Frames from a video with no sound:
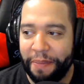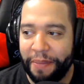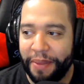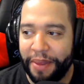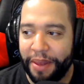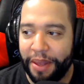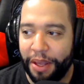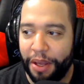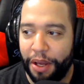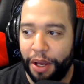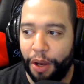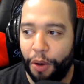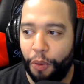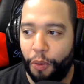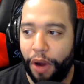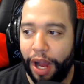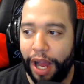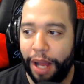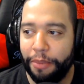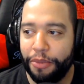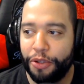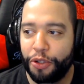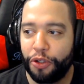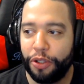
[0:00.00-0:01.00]
Why
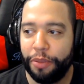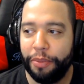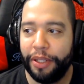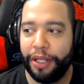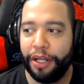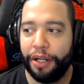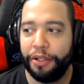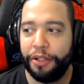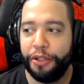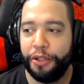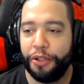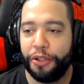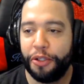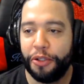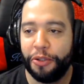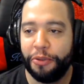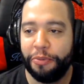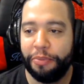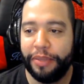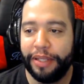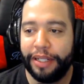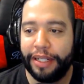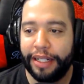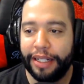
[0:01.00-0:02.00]
I'm streaming on YouTube?
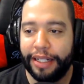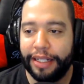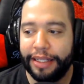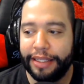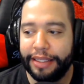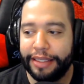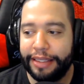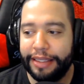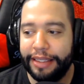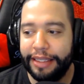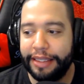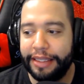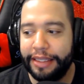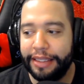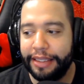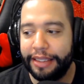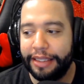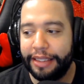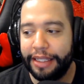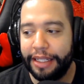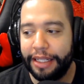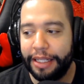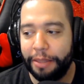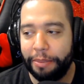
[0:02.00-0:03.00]
Because this is
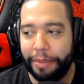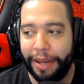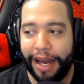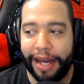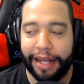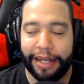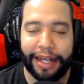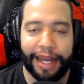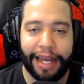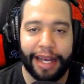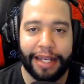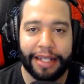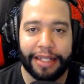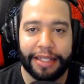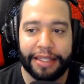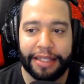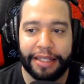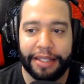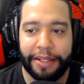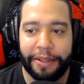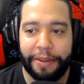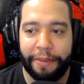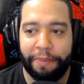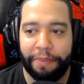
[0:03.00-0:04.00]
the podcast.
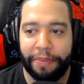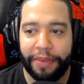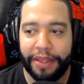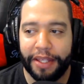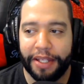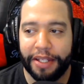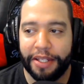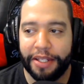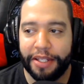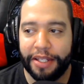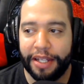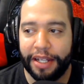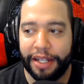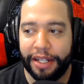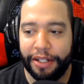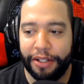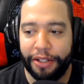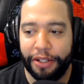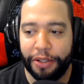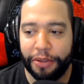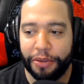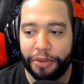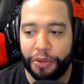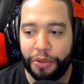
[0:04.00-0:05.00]
This is
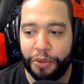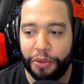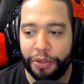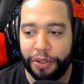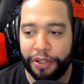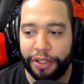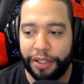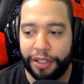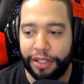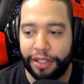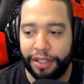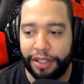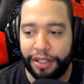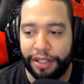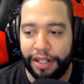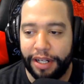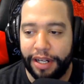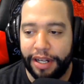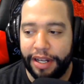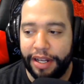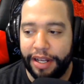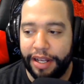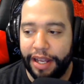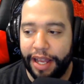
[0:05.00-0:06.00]
Neo's Corner,
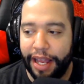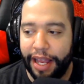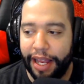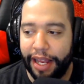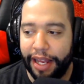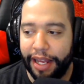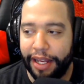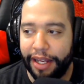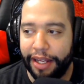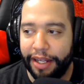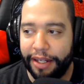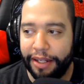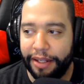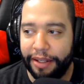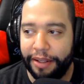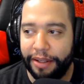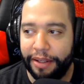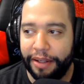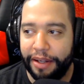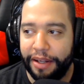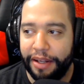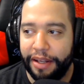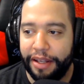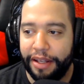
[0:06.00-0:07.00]
and
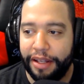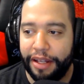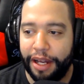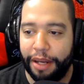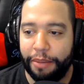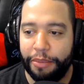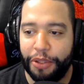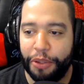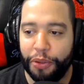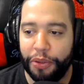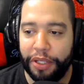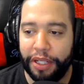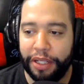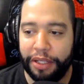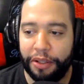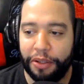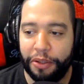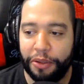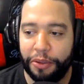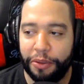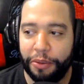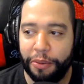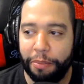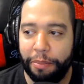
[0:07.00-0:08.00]
I'm doing a
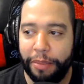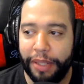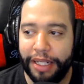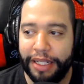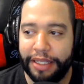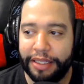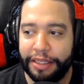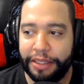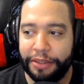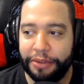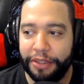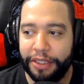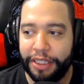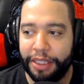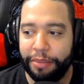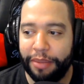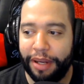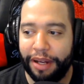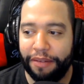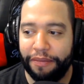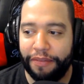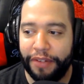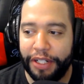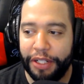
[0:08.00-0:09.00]
little mini series
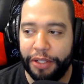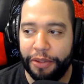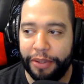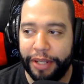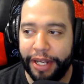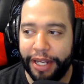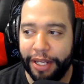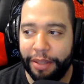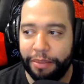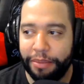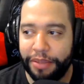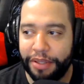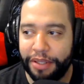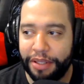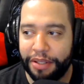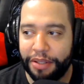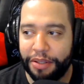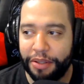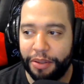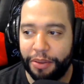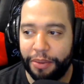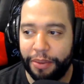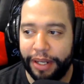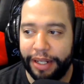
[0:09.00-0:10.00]
about video games.
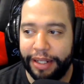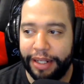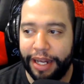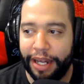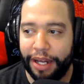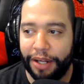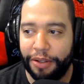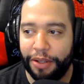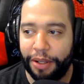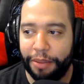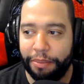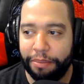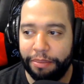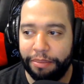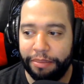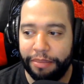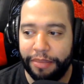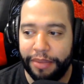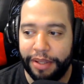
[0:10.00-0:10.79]
So right now I'm